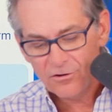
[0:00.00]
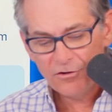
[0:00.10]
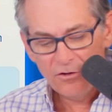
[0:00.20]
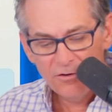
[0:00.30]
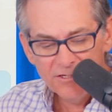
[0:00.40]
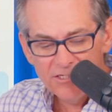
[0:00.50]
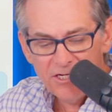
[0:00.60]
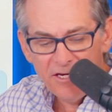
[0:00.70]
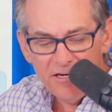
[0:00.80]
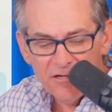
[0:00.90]
You can
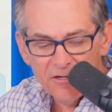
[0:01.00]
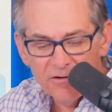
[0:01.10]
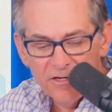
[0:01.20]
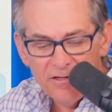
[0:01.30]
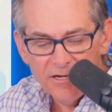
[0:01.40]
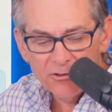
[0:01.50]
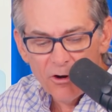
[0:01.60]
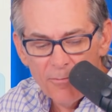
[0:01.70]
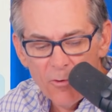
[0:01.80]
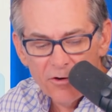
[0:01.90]
see clearly that
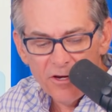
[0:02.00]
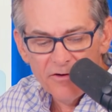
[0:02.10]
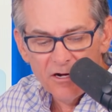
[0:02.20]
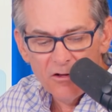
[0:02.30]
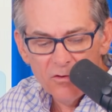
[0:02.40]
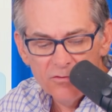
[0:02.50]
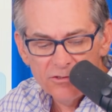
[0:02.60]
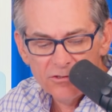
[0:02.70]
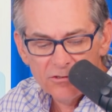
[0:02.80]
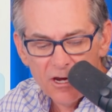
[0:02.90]
Trump won't even
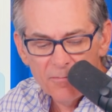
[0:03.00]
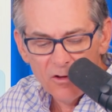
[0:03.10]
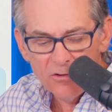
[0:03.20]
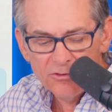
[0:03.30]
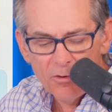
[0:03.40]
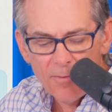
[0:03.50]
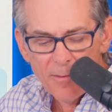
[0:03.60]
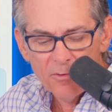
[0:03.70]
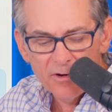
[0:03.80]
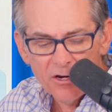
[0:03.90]
close, come close to
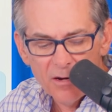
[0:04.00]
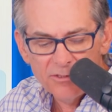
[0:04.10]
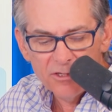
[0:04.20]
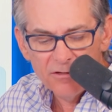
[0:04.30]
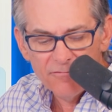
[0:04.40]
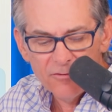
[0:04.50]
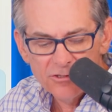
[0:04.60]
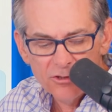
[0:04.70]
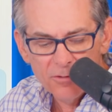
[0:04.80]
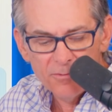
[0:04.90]
Obama when it comes to the
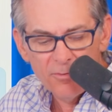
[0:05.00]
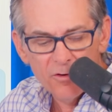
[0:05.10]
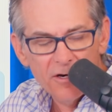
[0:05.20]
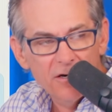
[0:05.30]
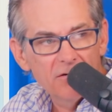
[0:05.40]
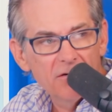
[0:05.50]
first term deporting.